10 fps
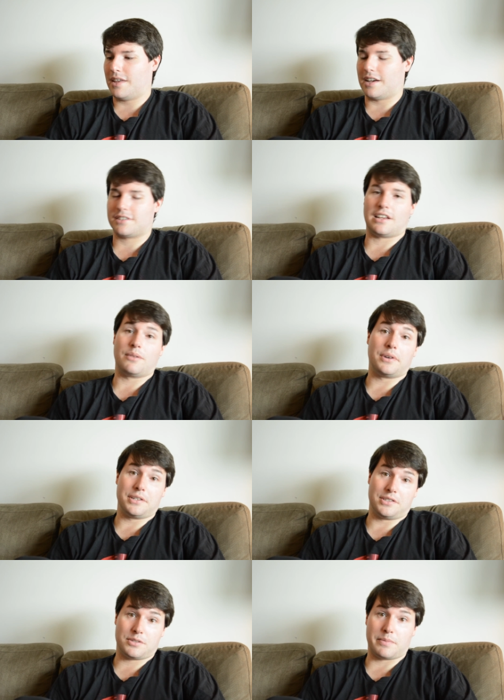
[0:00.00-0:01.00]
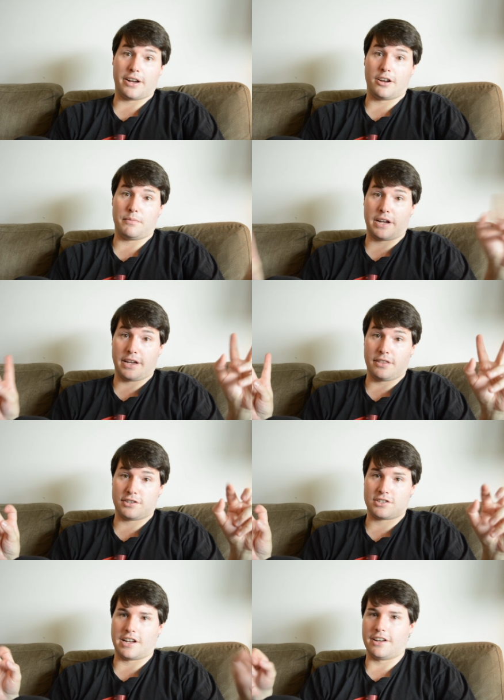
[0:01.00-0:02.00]
Yes, I was inspired by the
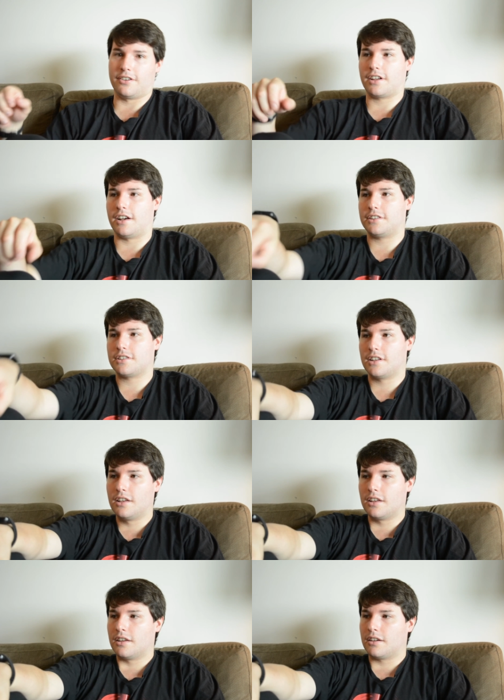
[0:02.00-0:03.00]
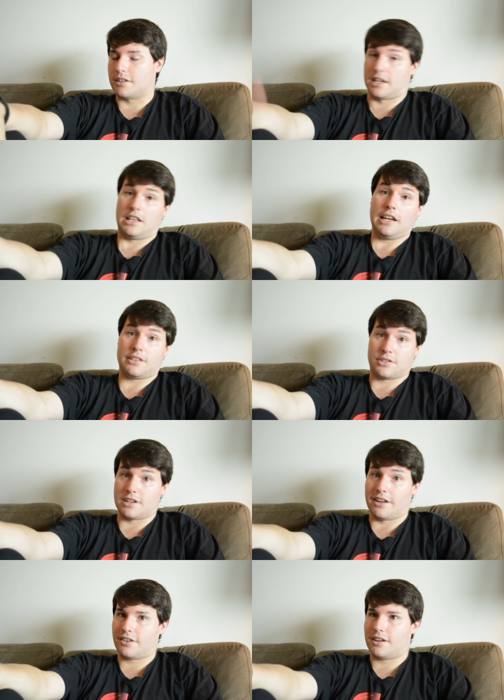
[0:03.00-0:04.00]
Snyder Cut, because I like the
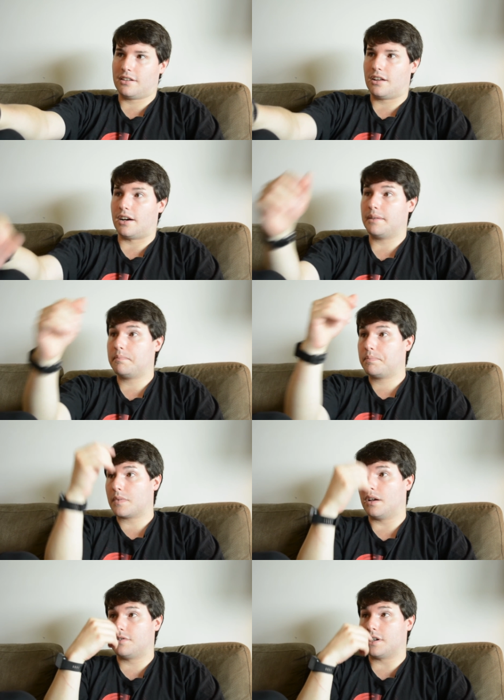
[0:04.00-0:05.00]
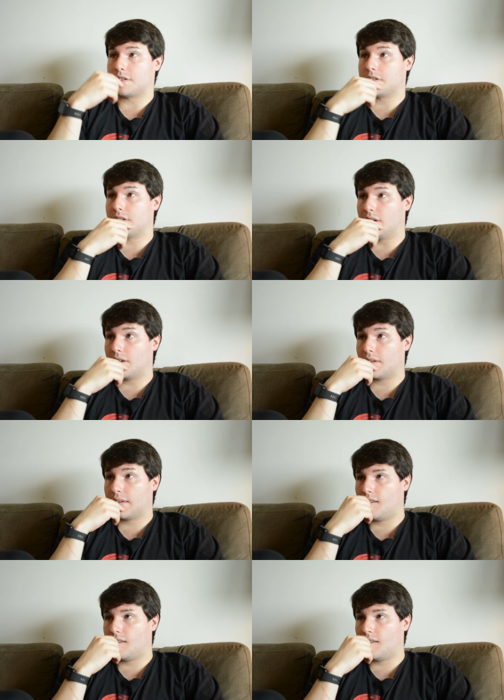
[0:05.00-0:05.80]
Snyder Cut a lot, of Justice League.